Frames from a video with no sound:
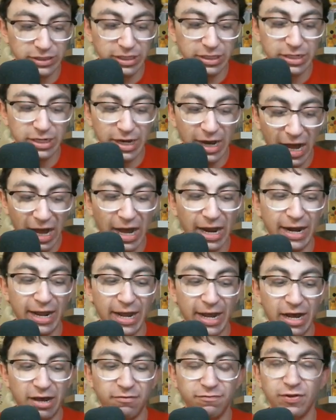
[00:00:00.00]
did not
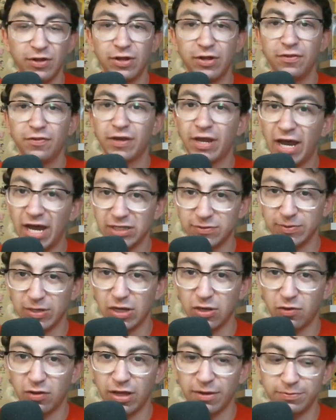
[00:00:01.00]
have the Cosmic
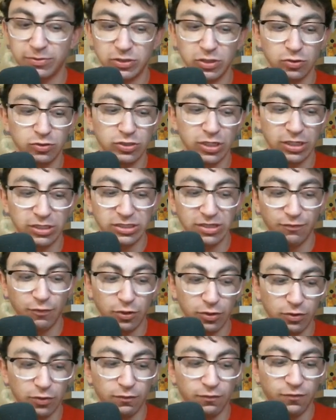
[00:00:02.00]
Eclipse. There's, like,
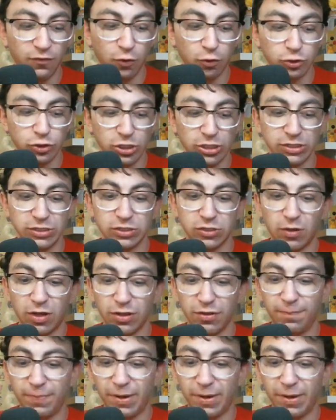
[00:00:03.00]
different versions. So on the